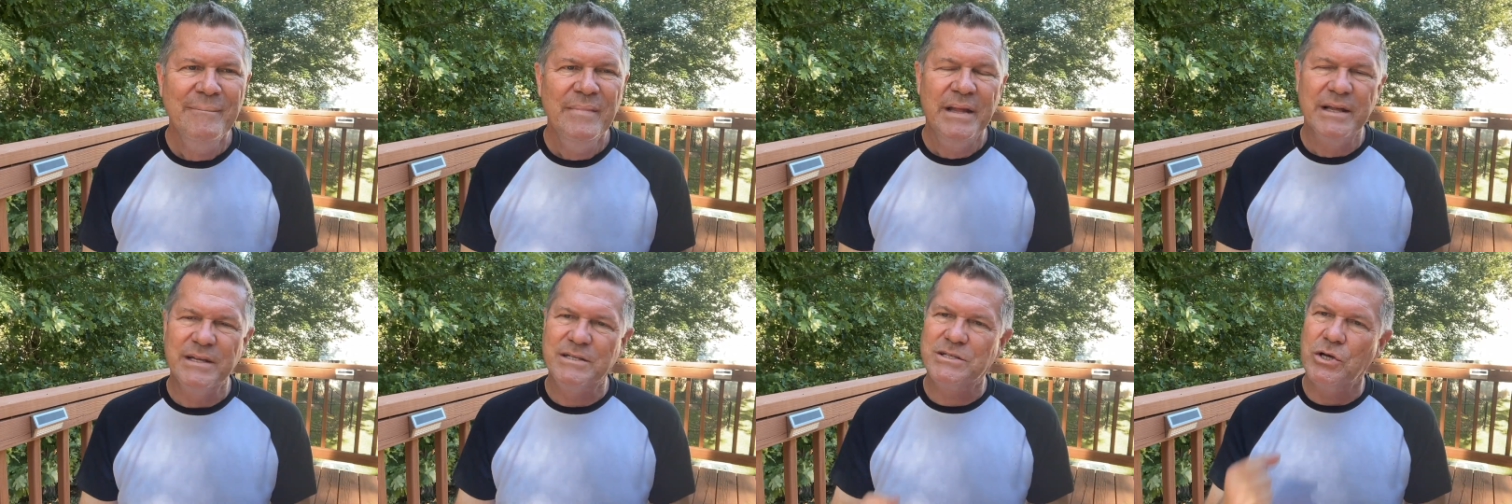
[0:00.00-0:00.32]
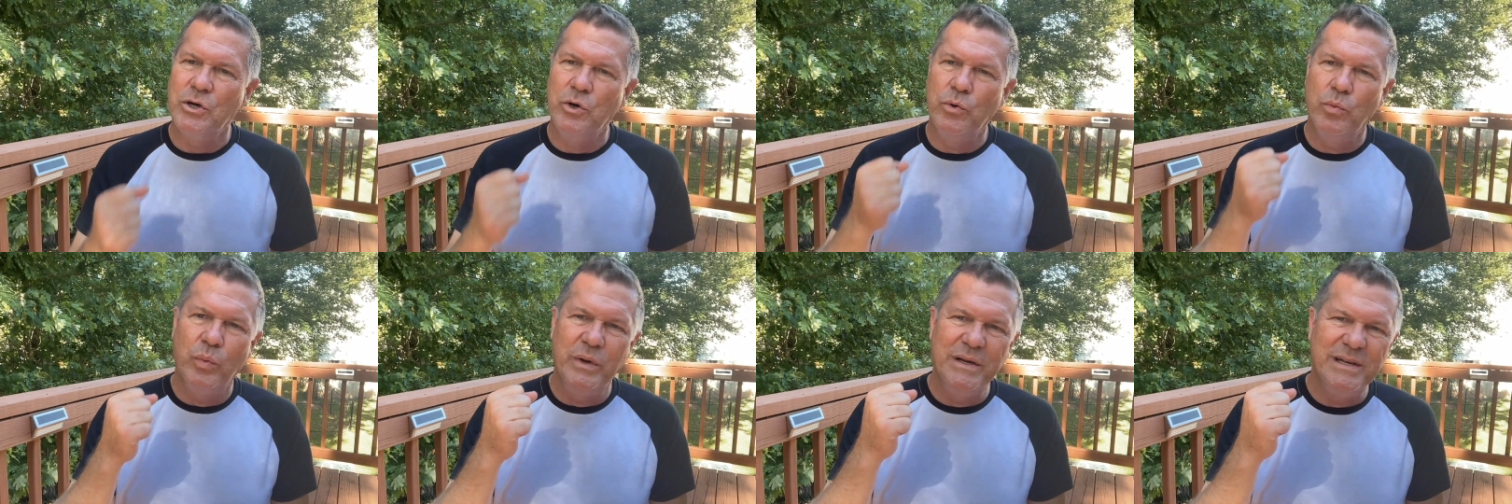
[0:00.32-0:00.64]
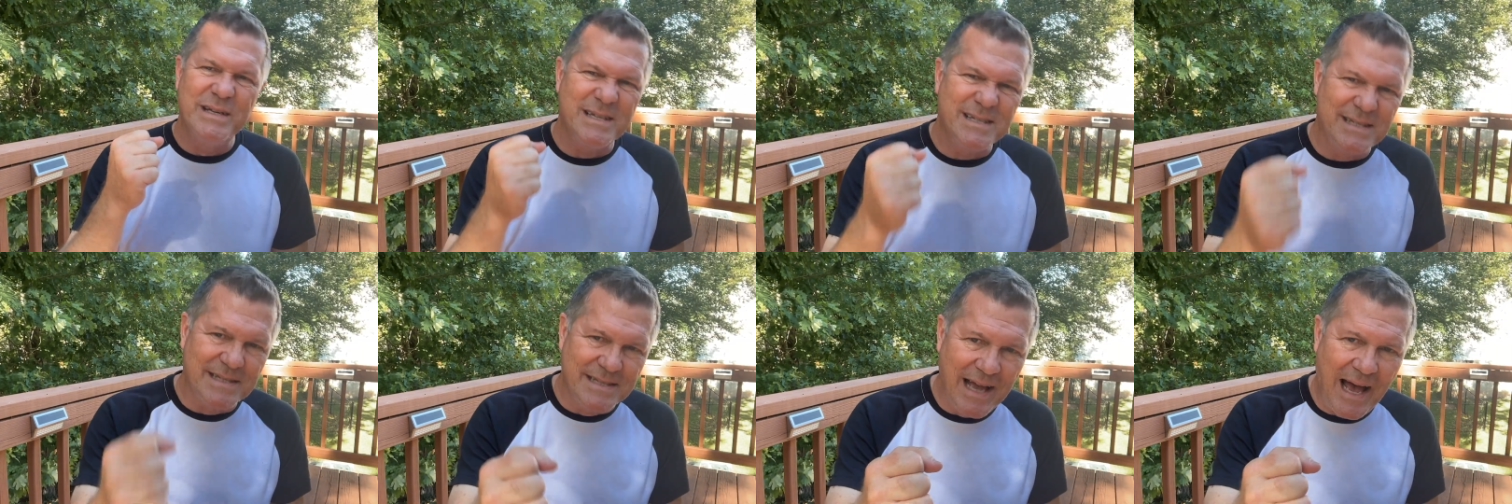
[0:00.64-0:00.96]
And so we
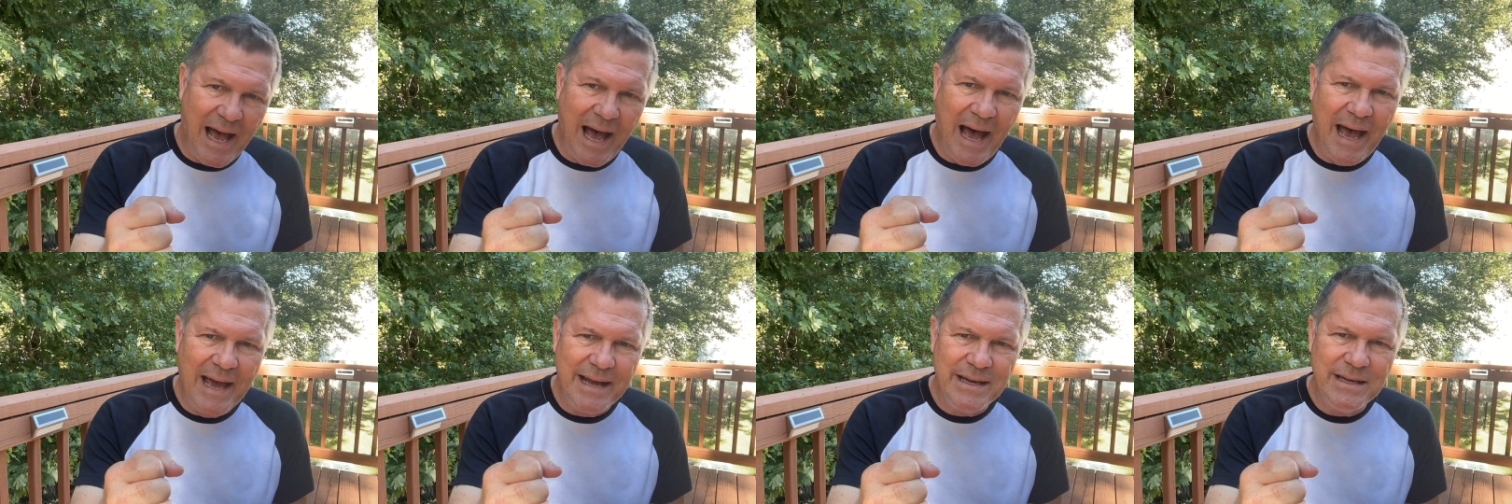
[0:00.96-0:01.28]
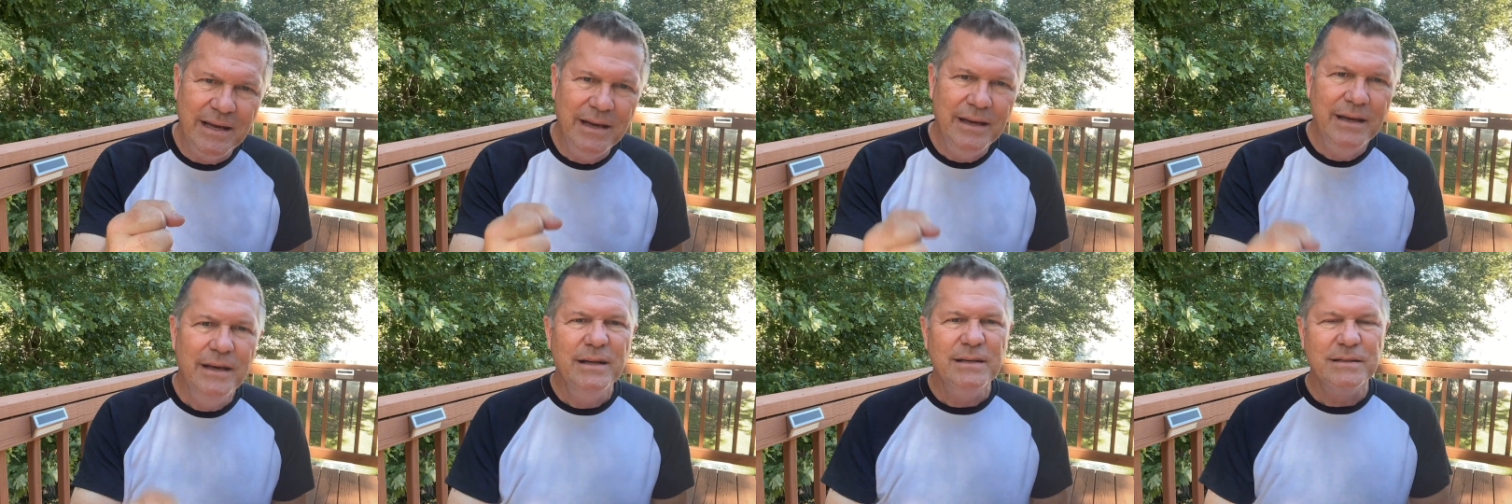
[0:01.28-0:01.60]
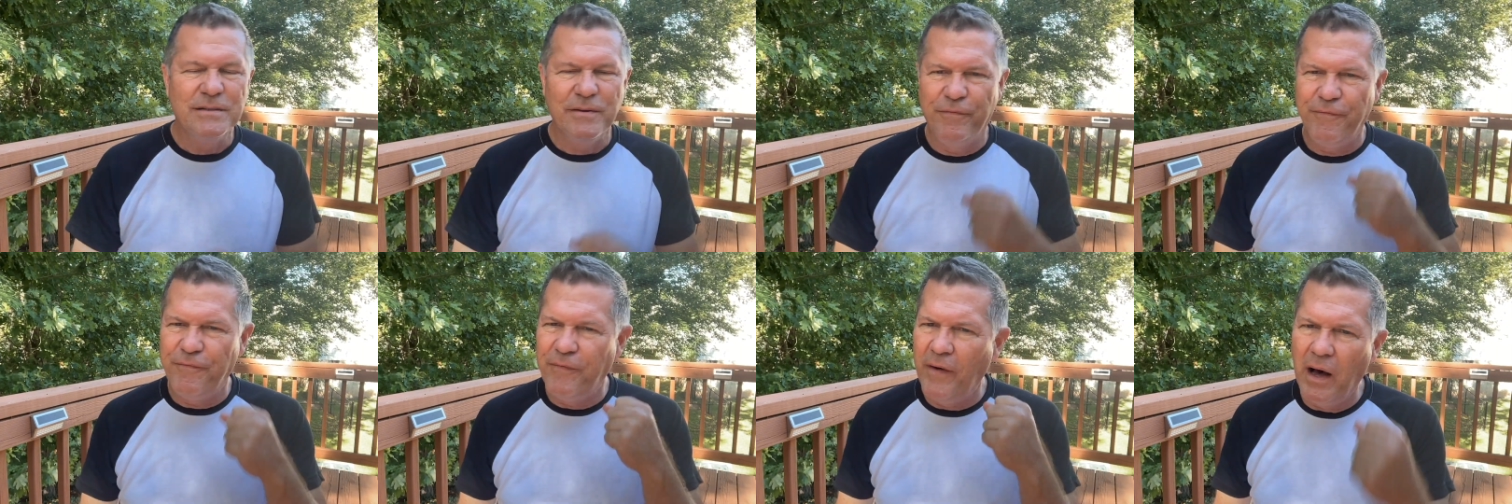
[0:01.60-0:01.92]
decide
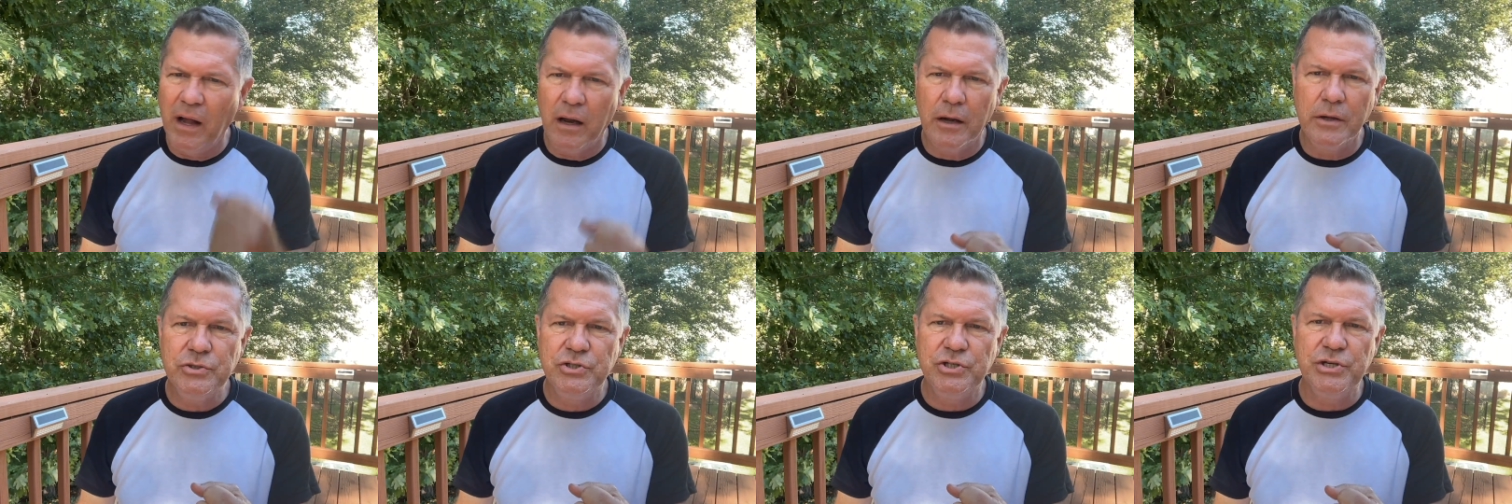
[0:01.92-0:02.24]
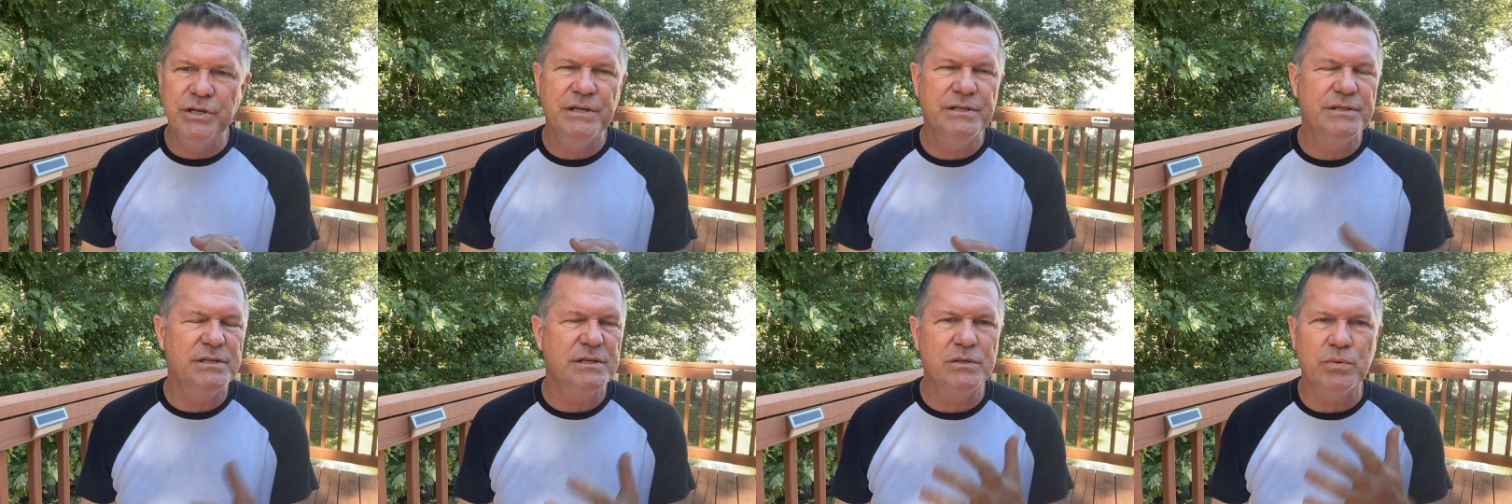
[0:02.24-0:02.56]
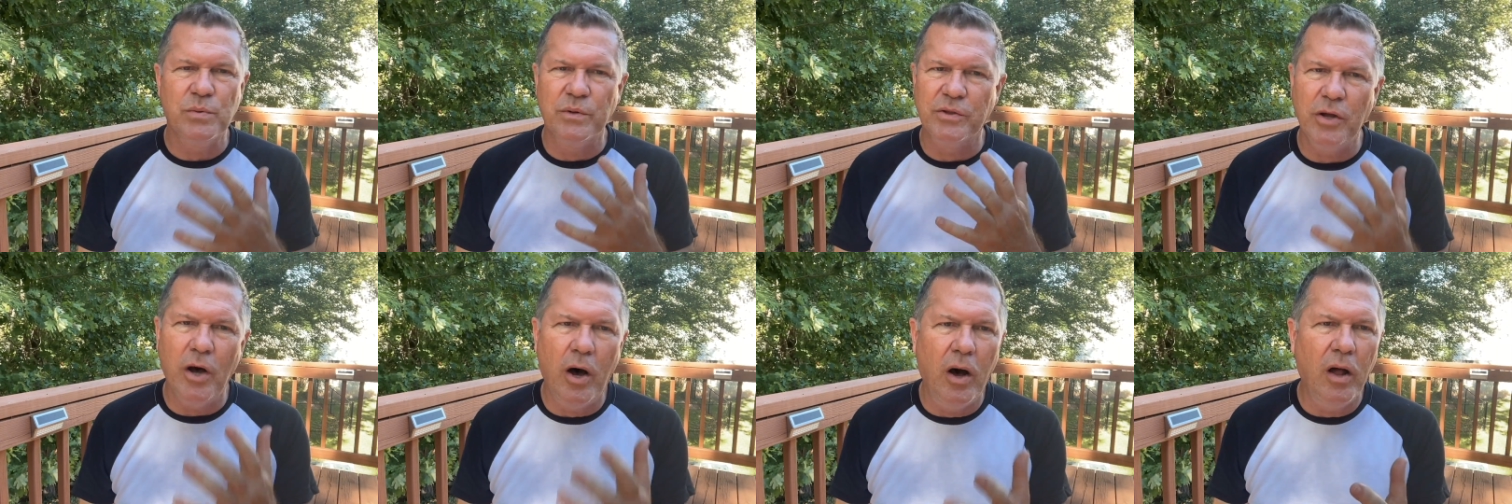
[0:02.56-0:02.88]
to follow Jesus
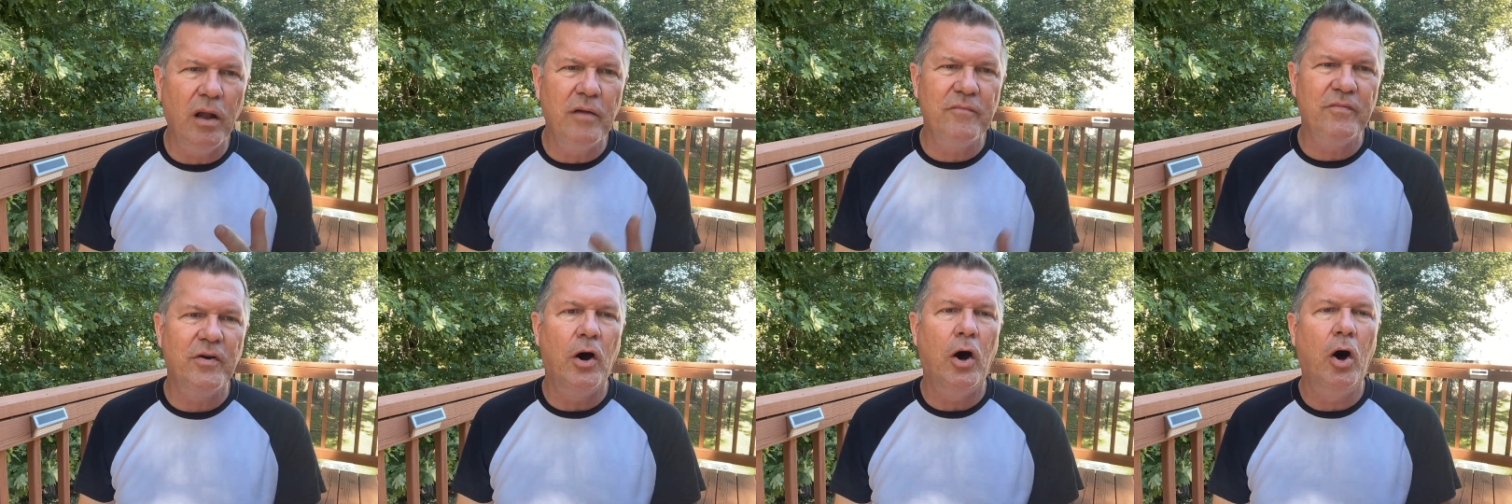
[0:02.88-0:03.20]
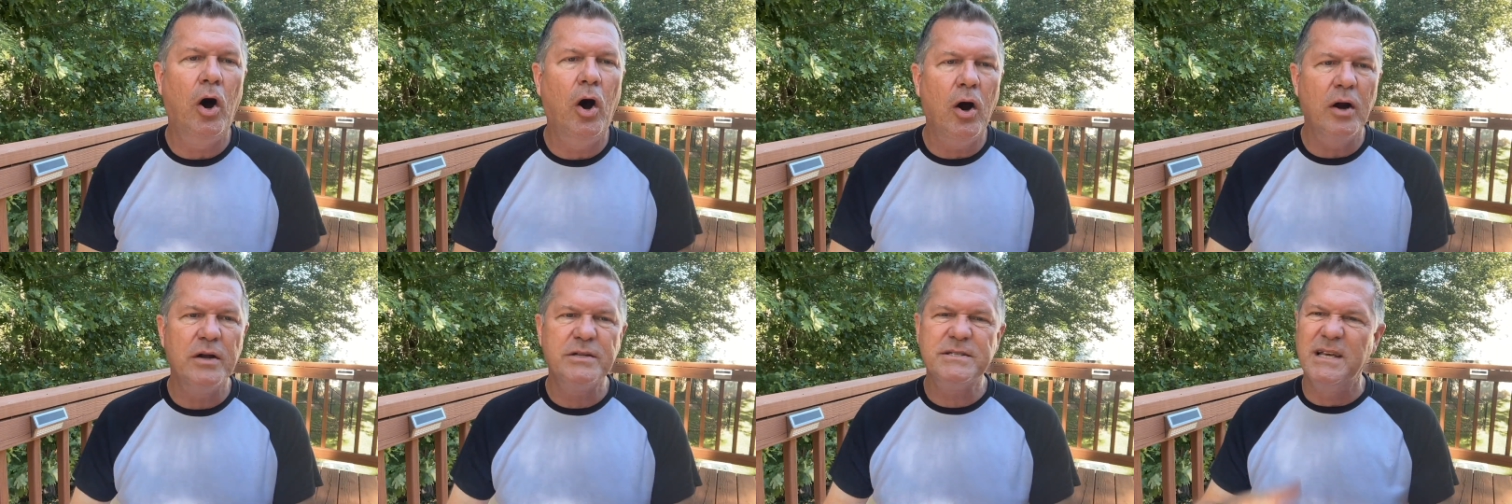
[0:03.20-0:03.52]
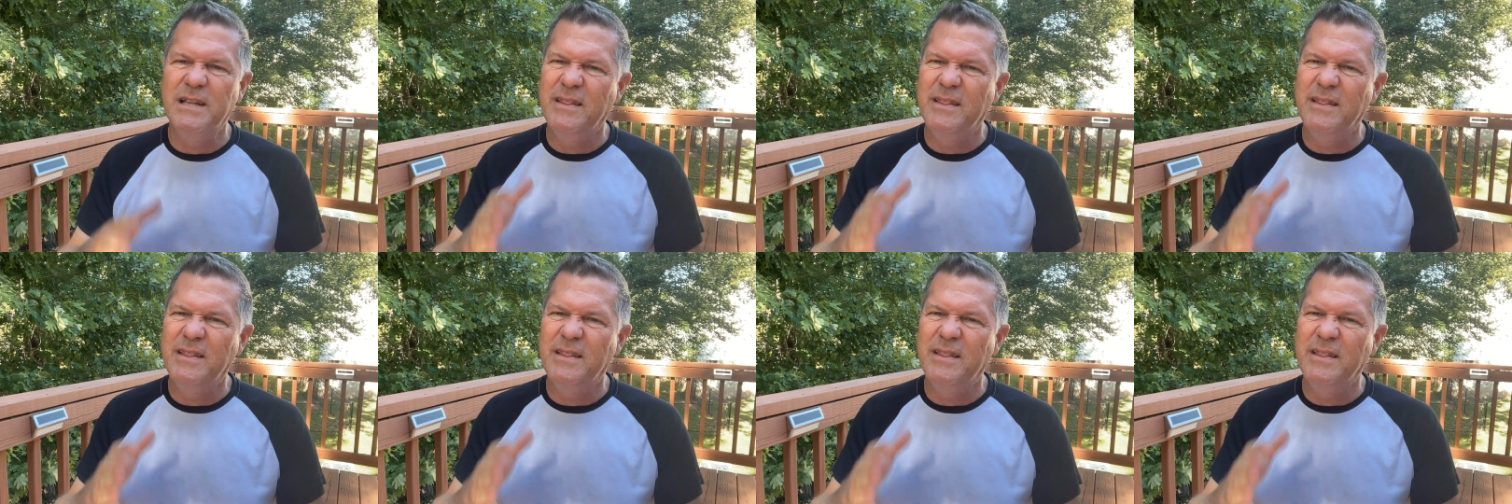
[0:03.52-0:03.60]
with all of our hearts.